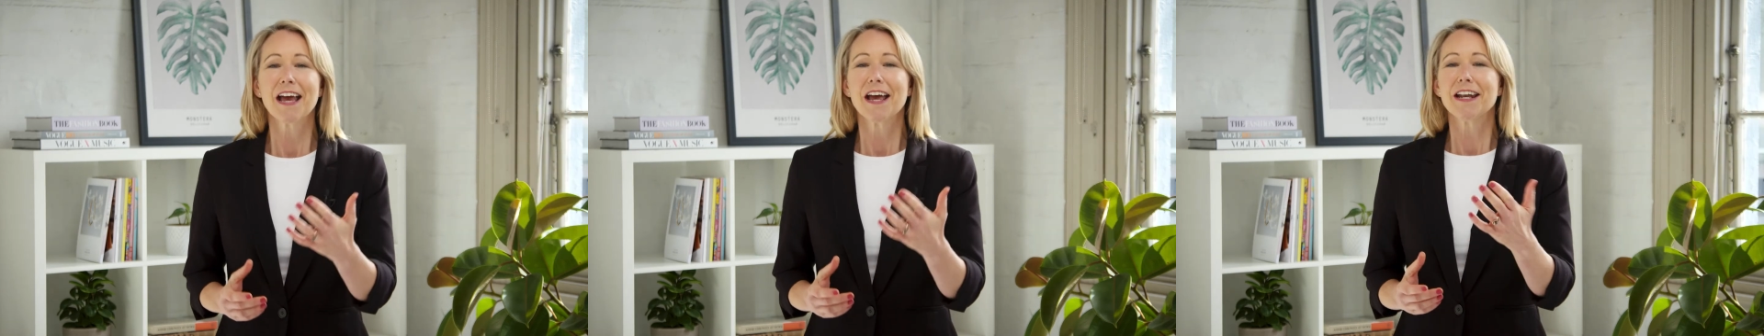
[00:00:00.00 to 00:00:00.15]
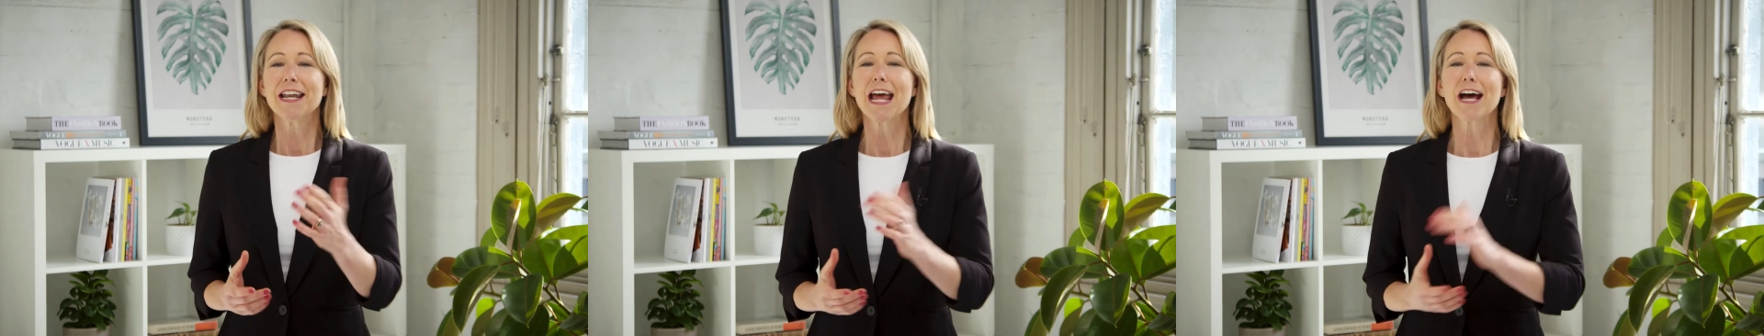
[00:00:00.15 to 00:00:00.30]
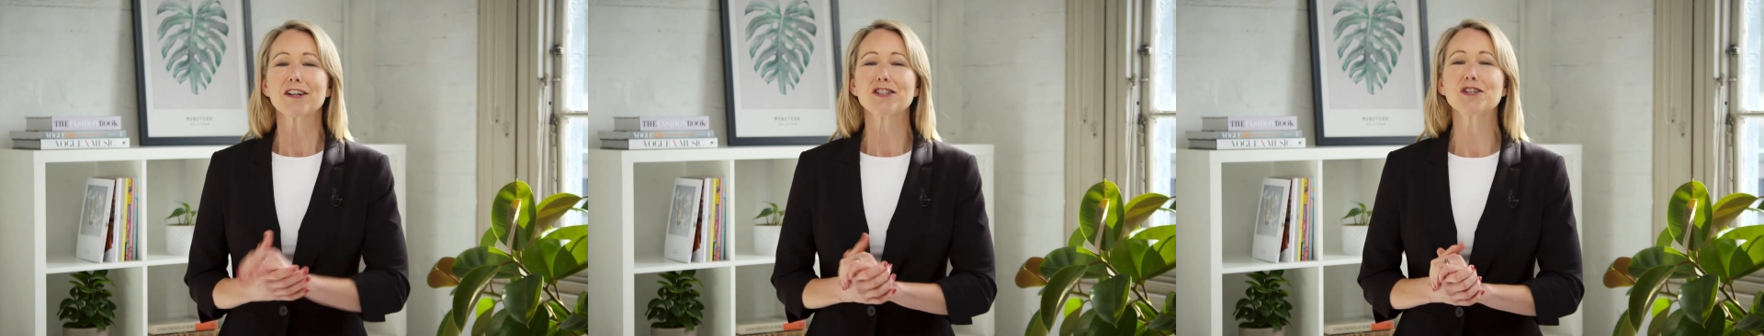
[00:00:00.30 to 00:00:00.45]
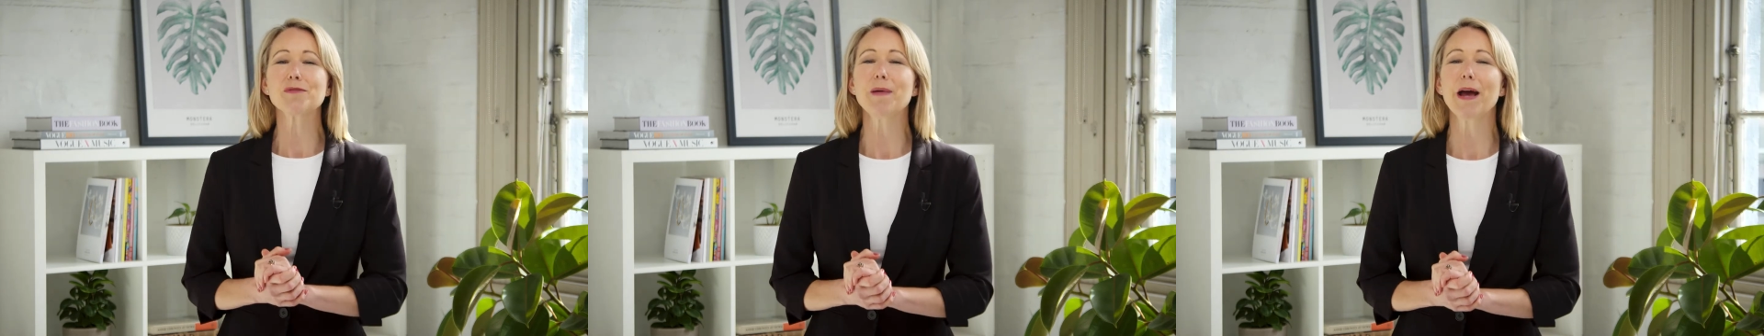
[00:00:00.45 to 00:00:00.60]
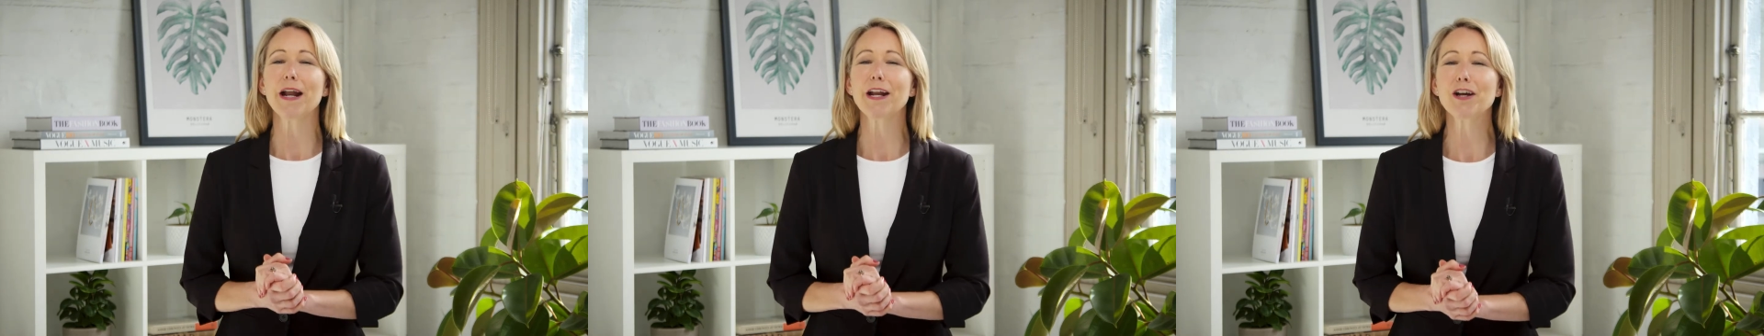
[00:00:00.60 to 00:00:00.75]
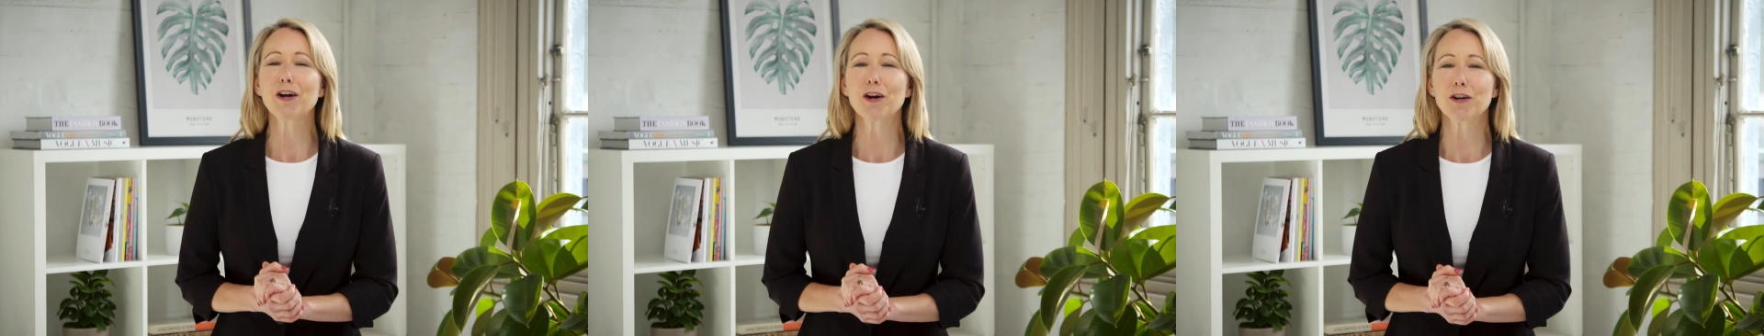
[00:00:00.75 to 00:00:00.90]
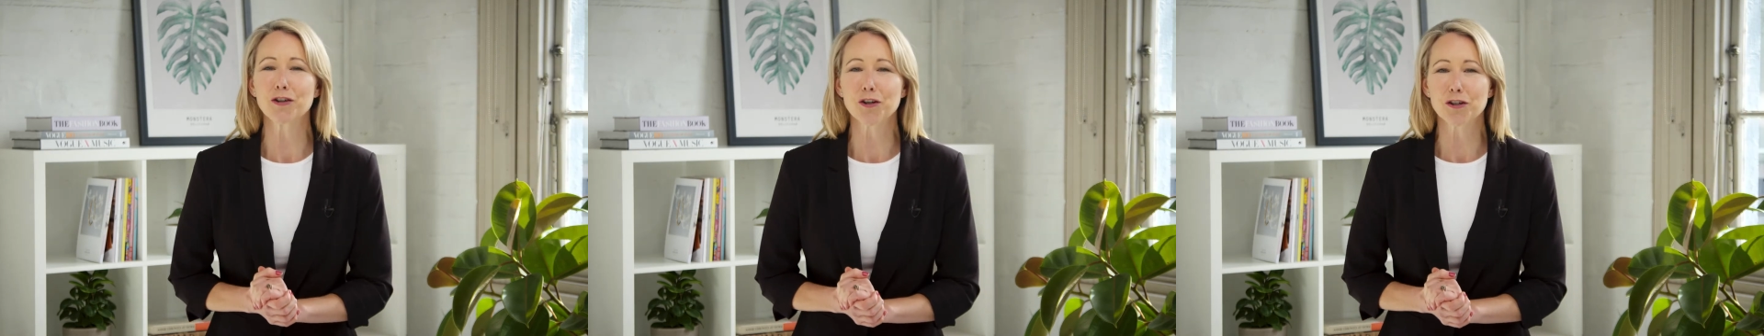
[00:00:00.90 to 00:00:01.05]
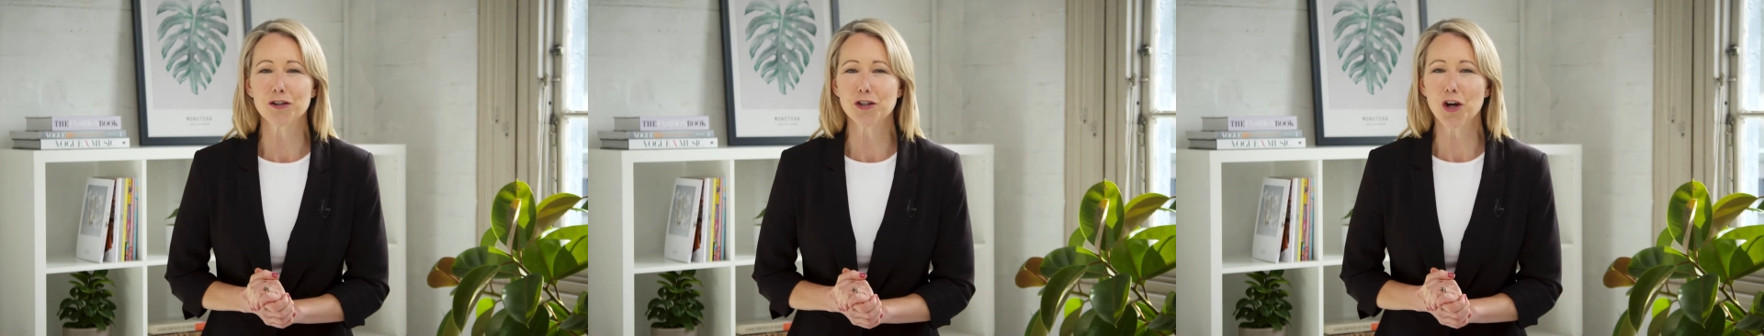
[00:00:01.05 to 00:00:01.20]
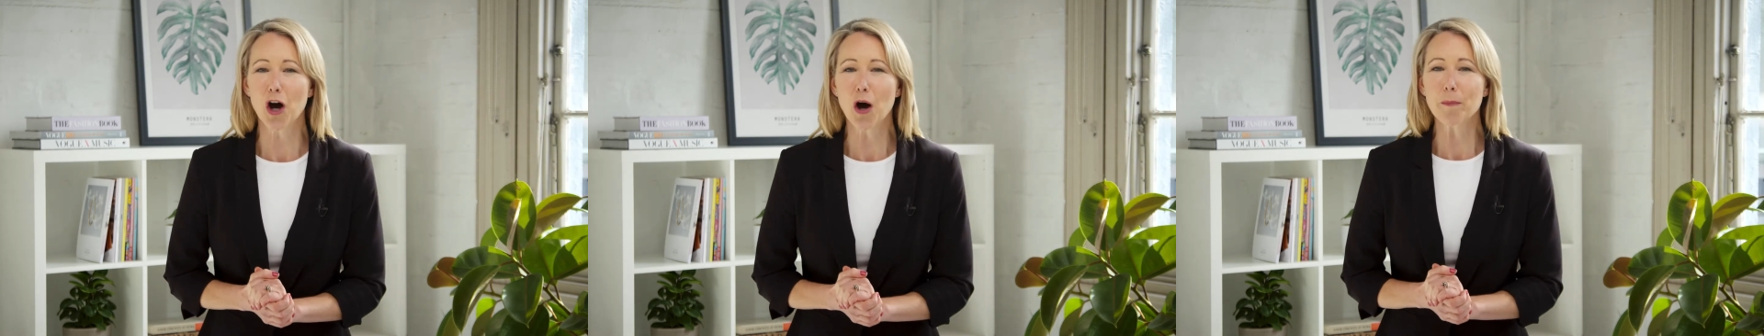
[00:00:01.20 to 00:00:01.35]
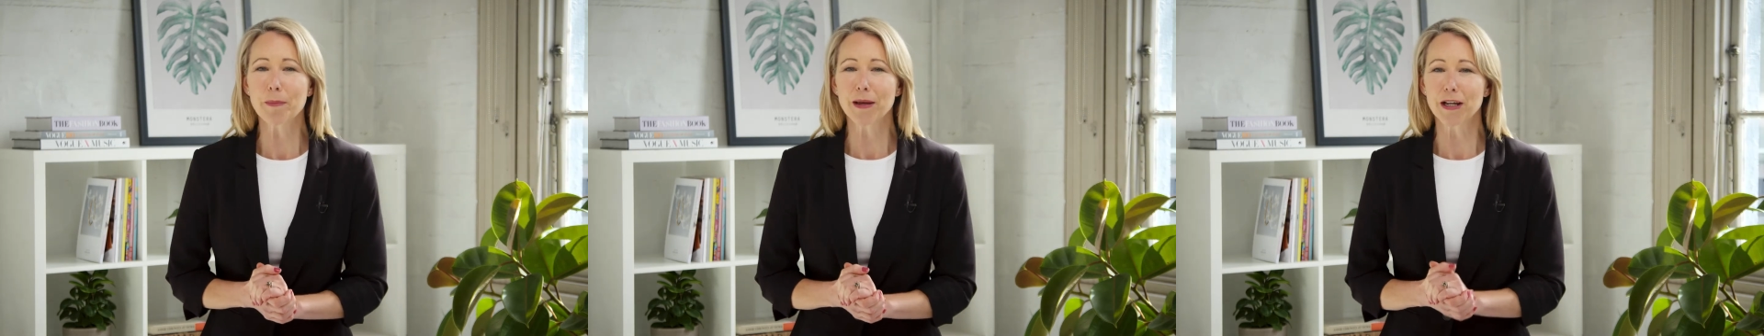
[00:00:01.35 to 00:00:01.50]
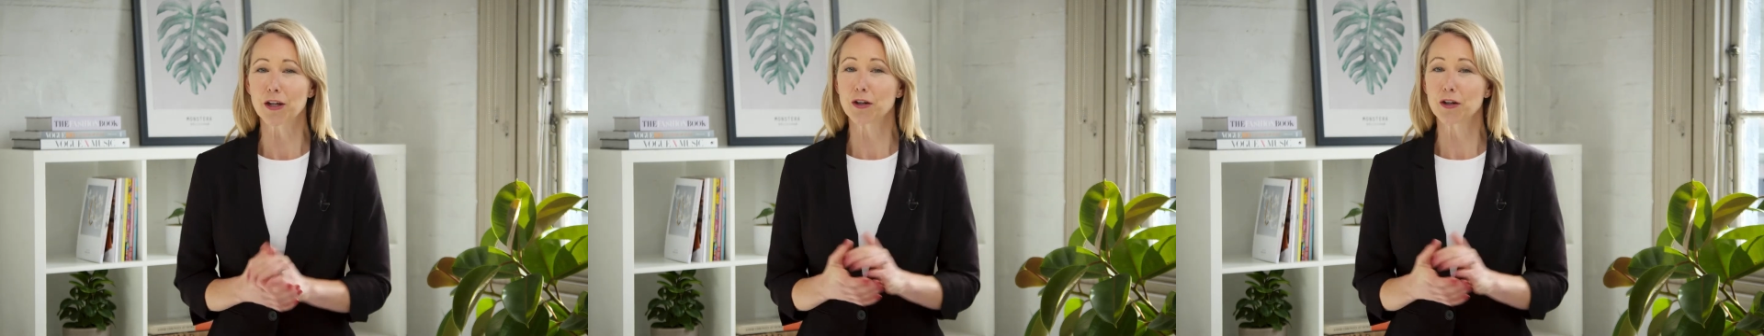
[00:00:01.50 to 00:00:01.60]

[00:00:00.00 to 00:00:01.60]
Now, depending on your topic